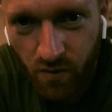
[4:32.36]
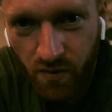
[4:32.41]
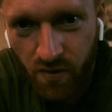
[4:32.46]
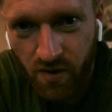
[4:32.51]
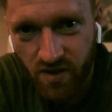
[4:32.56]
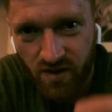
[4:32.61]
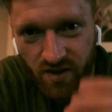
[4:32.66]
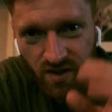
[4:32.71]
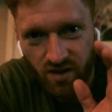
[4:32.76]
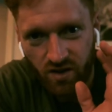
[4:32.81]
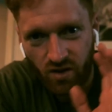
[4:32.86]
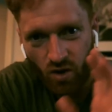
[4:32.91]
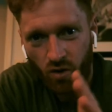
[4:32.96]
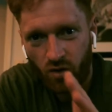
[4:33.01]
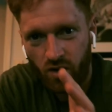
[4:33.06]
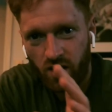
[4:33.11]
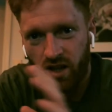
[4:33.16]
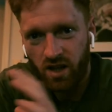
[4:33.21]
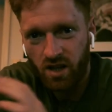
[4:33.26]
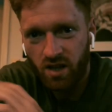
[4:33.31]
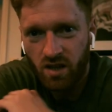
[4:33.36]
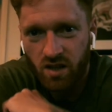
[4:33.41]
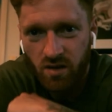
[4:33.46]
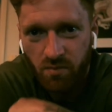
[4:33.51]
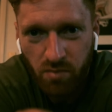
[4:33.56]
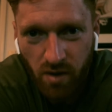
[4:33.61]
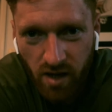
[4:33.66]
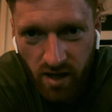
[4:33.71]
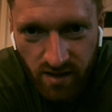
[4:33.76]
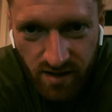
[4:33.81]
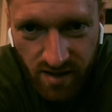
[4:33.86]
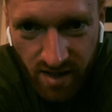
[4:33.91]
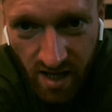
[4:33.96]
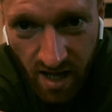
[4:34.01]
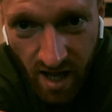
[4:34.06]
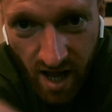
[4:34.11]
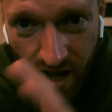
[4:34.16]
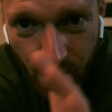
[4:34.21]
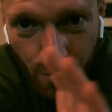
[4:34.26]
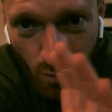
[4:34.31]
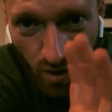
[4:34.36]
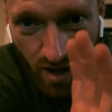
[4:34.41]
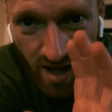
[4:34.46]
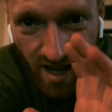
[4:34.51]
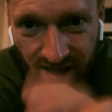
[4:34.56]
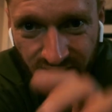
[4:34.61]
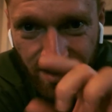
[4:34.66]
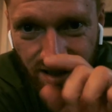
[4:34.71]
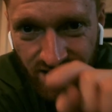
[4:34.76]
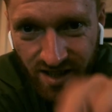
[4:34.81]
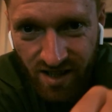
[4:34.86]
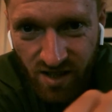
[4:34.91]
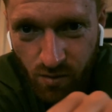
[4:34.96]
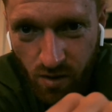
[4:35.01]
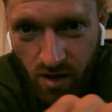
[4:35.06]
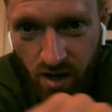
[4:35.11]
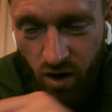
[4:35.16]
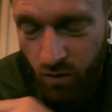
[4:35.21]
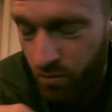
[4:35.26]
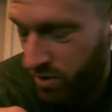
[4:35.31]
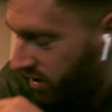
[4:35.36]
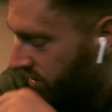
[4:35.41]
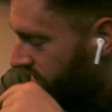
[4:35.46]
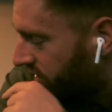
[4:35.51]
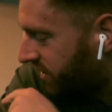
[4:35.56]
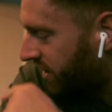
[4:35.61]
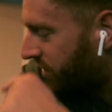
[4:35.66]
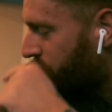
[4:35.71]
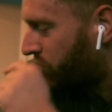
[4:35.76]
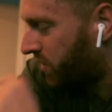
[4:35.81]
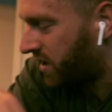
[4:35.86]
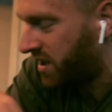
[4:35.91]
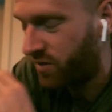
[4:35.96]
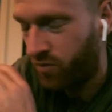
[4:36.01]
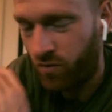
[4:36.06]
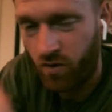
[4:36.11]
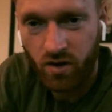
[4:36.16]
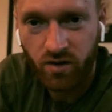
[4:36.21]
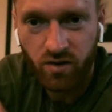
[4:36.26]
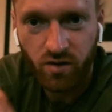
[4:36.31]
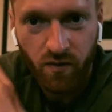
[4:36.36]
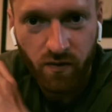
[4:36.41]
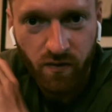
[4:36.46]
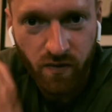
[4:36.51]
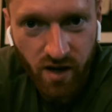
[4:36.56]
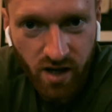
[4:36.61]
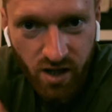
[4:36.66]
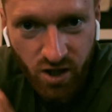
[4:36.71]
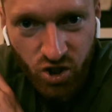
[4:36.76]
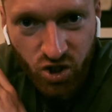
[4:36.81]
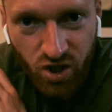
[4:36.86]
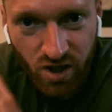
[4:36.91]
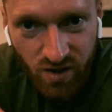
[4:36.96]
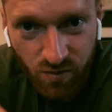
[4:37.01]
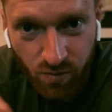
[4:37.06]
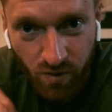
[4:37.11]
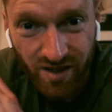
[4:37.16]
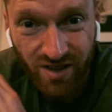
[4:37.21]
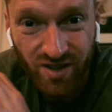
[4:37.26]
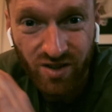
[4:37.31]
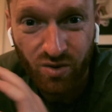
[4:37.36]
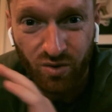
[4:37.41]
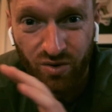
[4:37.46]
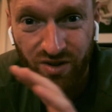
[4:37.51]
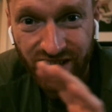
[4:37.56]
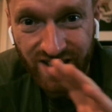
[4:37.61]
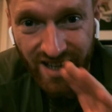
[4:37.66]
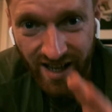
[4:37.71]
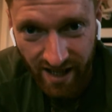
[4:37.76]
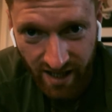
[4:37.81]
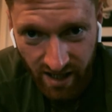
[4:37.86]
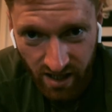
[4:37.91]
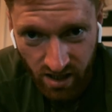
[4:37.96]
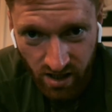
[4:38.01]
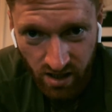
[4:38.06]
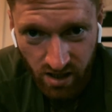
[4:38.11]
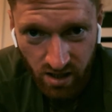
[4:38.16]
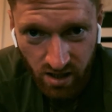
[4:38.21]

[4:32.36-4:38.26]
with a story, but I'm gonna end this one now because I really want to finish this one today.